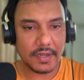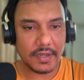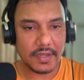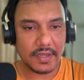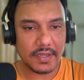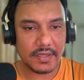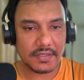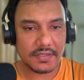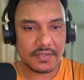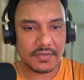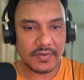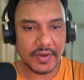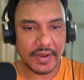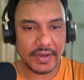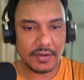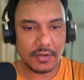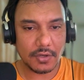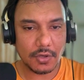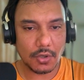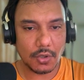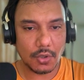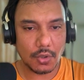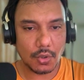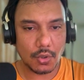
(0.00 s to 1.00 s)
is trying
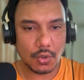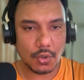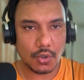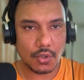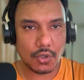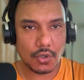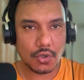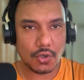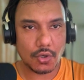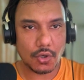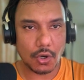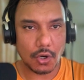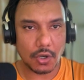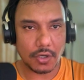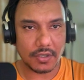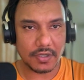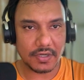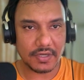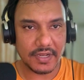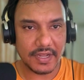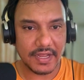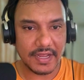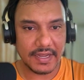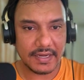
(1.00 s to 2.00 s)
to load
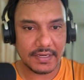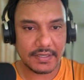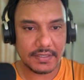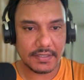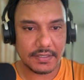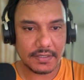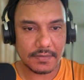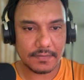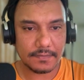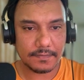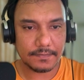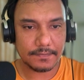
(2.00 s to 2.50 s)
contact.